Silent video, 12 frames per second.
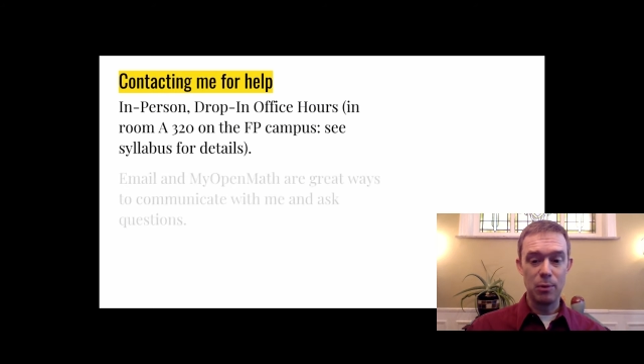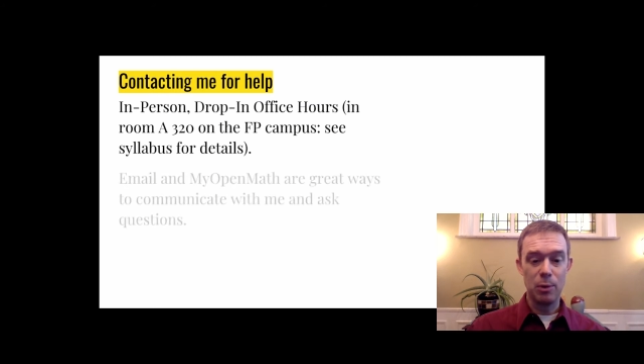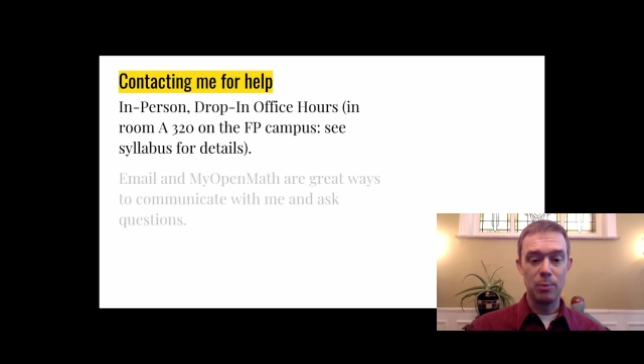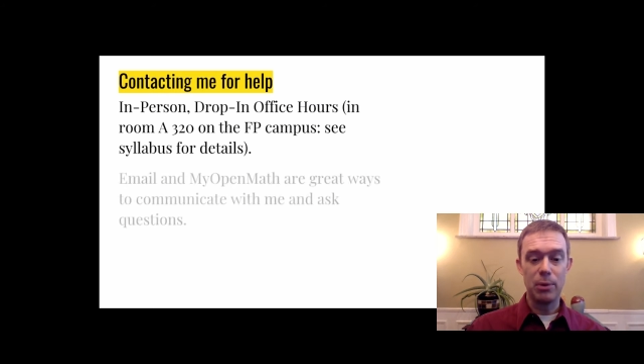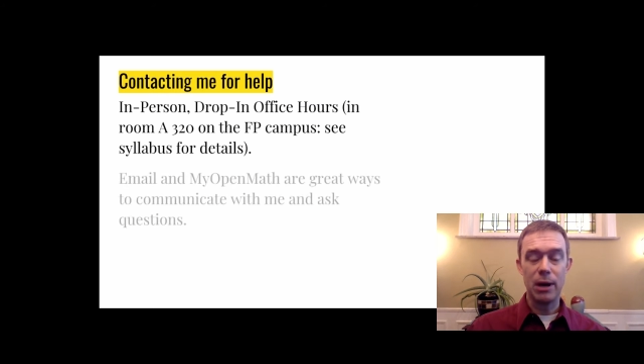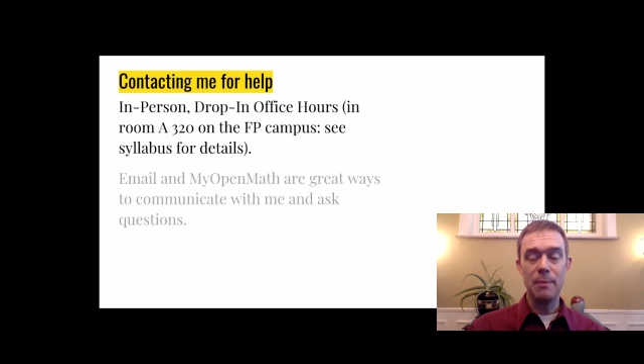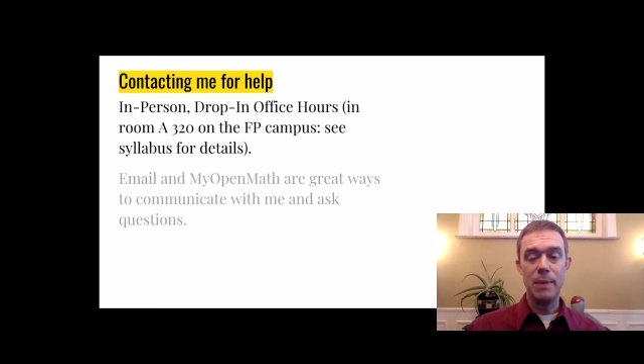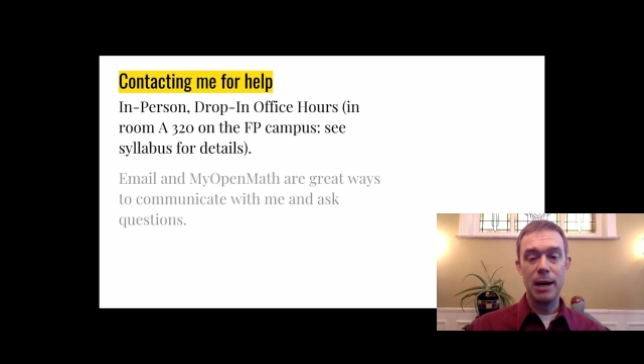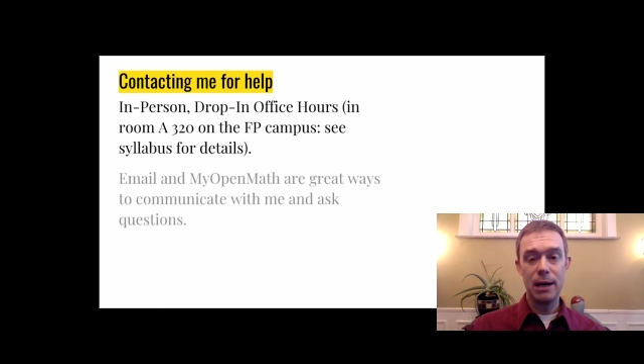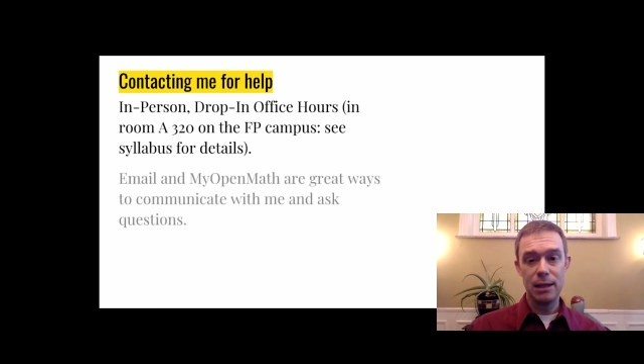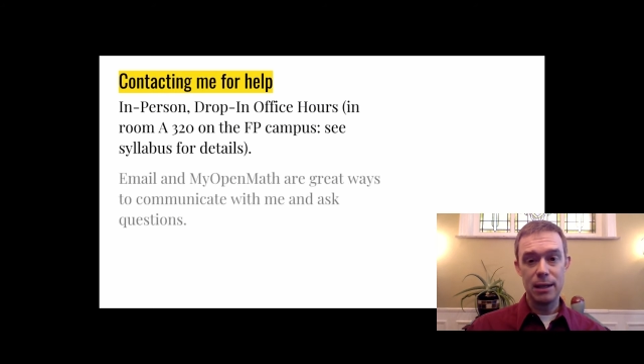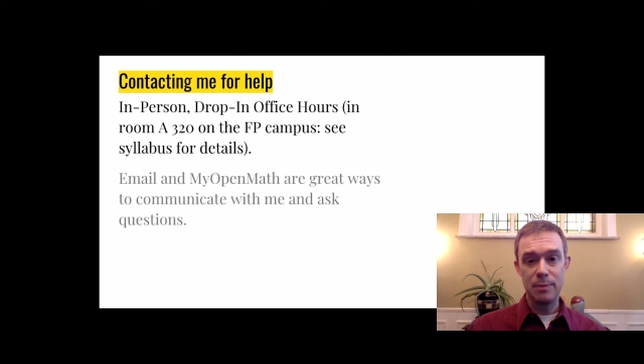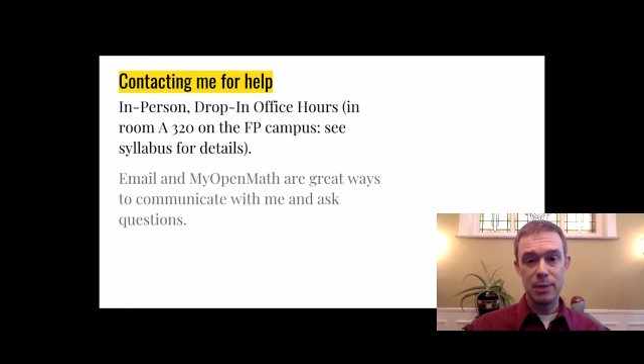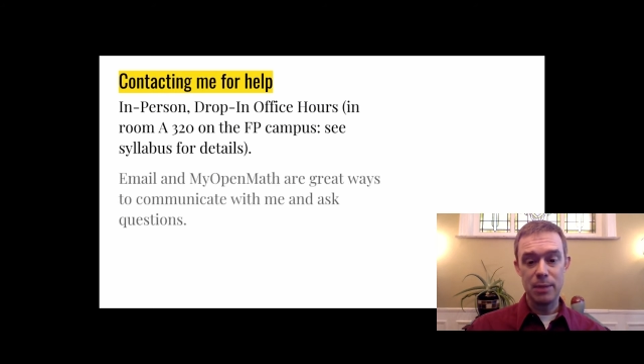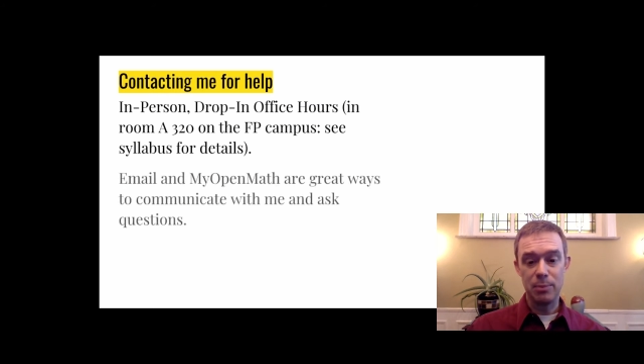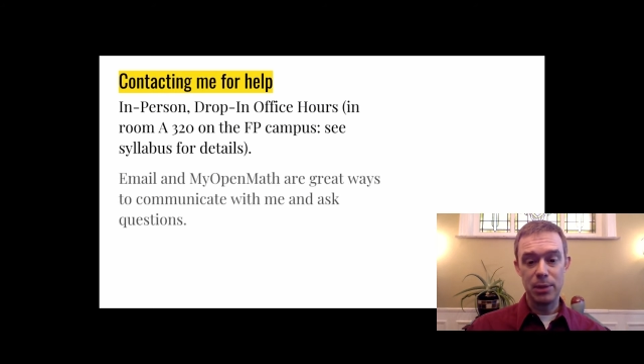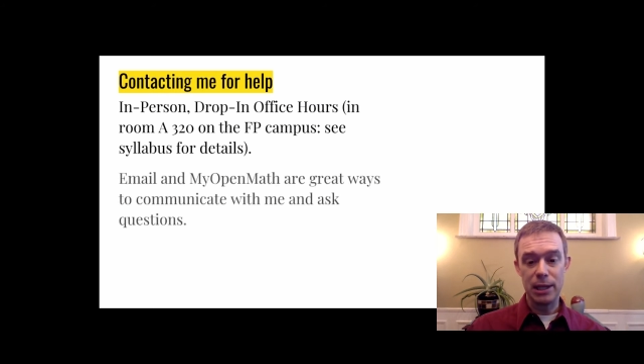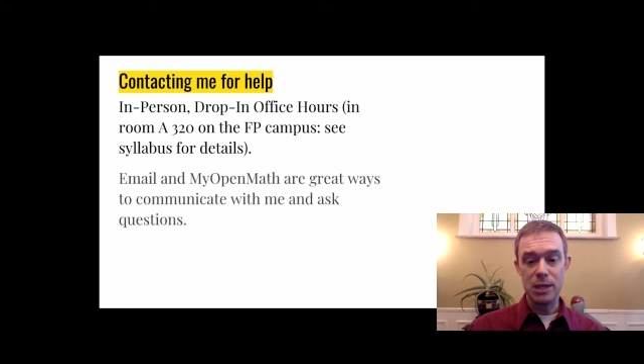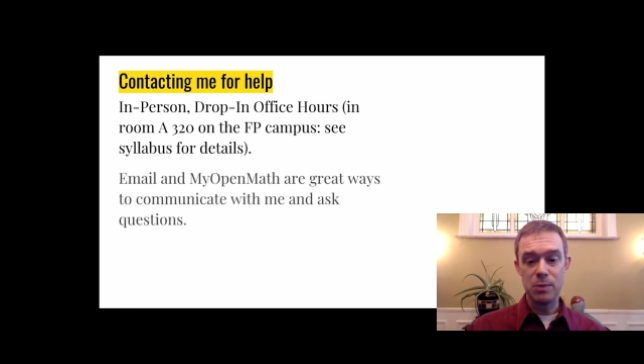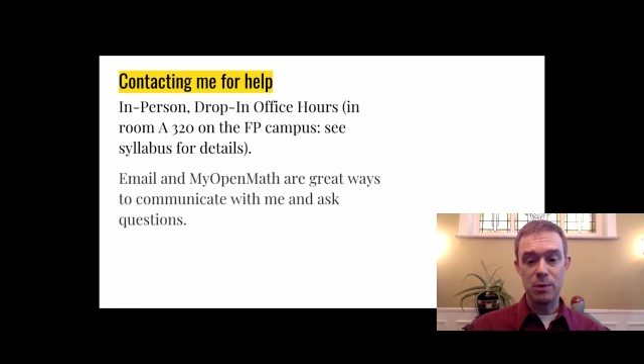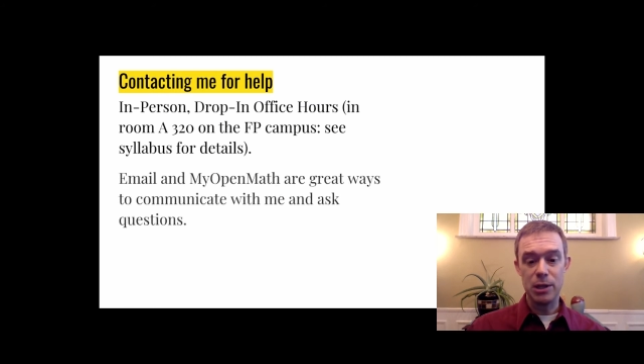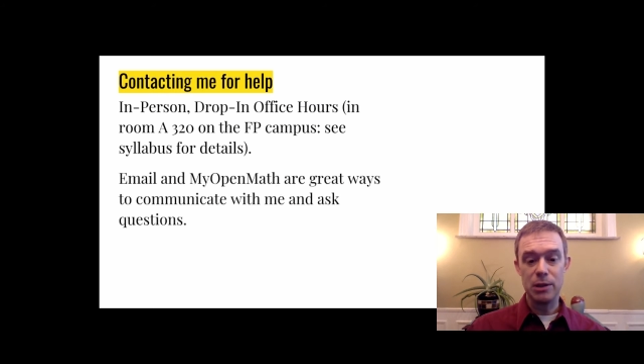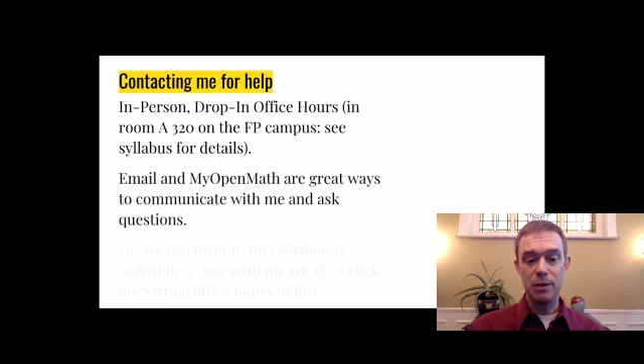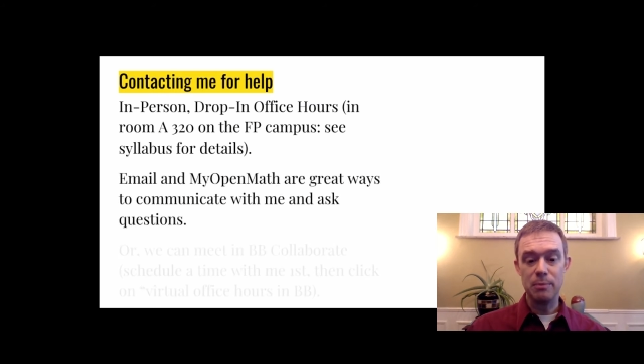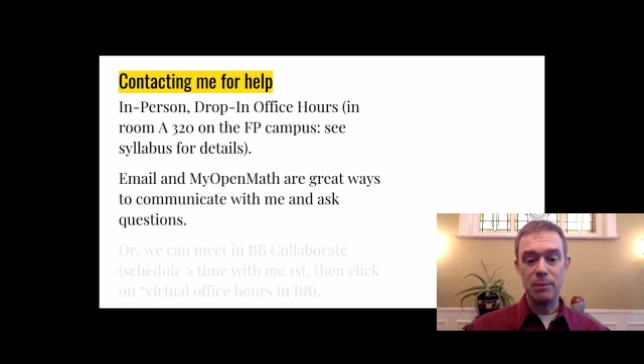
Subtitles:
will primarily be the place where you can